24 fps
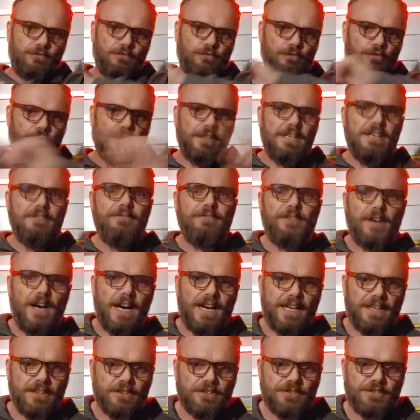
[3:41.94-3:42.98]

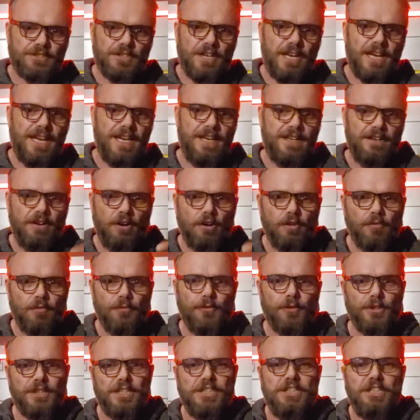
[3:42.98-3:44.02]
refiles, and
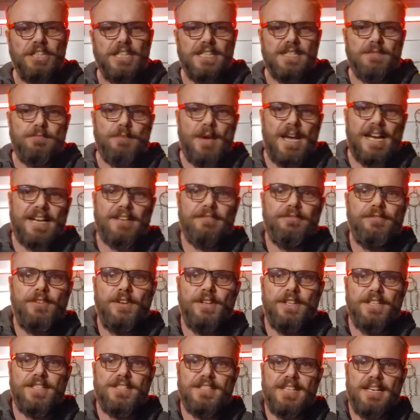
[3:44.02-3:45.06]
hopefully she gets back in front
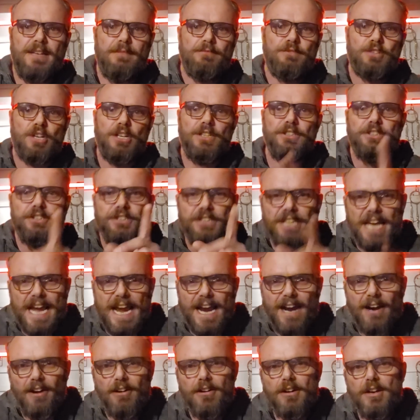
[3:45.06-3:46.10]
of the same judge.
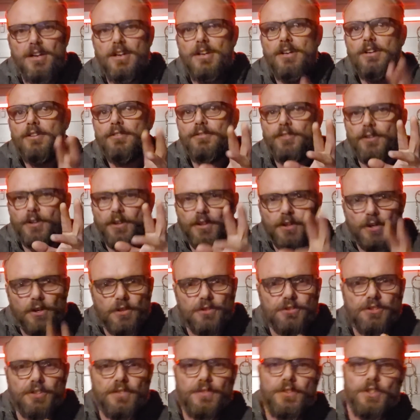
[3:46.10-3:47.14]
Now, for
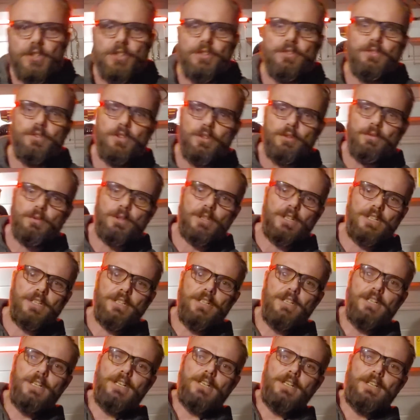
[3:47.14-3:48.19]
those of you who
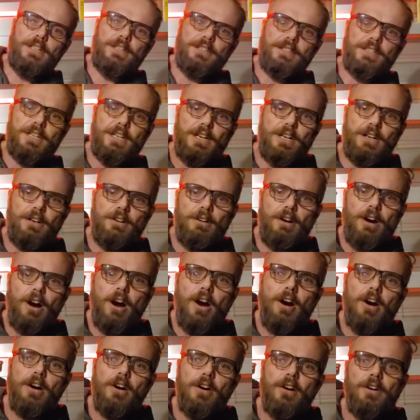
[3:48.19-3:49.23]
were,
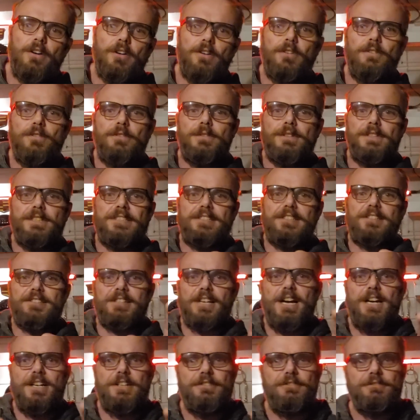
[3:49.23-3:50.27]
oh, this has
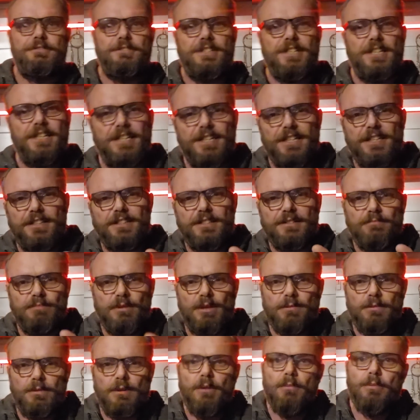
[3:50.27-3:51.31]
got no teeth and
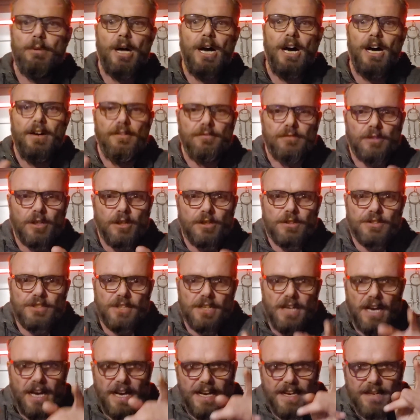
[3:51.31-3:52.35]
blah, blah, blah.
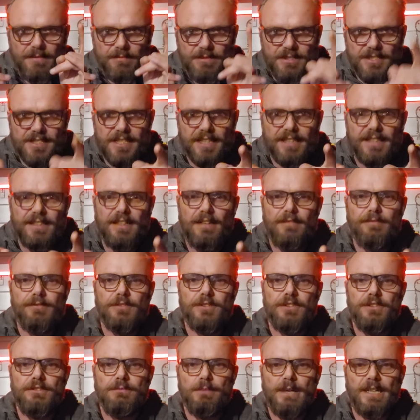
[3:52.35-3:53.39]
Rosa, I am sticking up
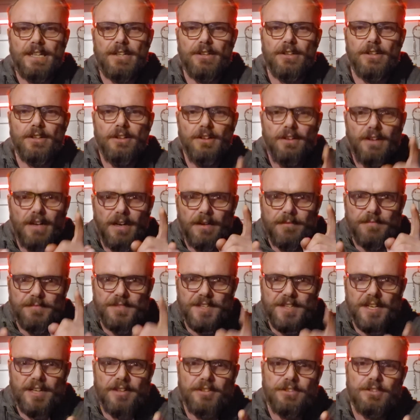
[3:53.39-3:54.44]
for you, my girl. I'm
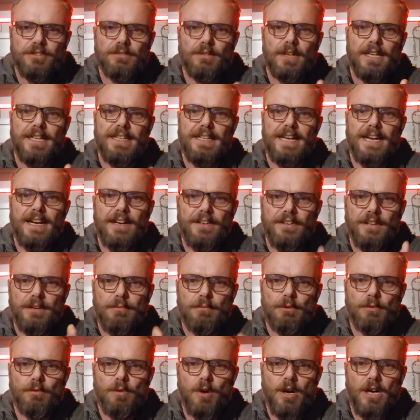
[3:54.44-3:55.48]
telling you right now.
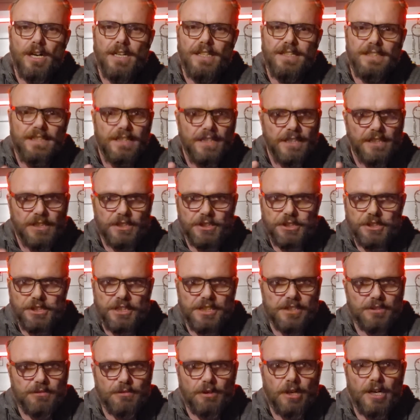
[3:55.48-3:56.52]
Number one,
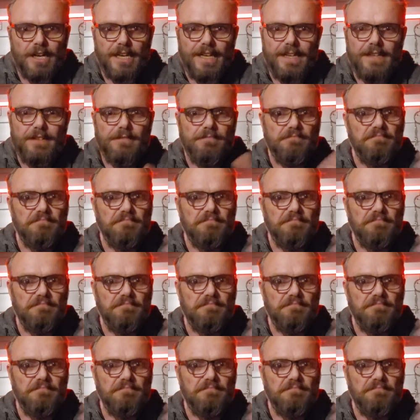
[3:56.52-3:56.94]
she's right.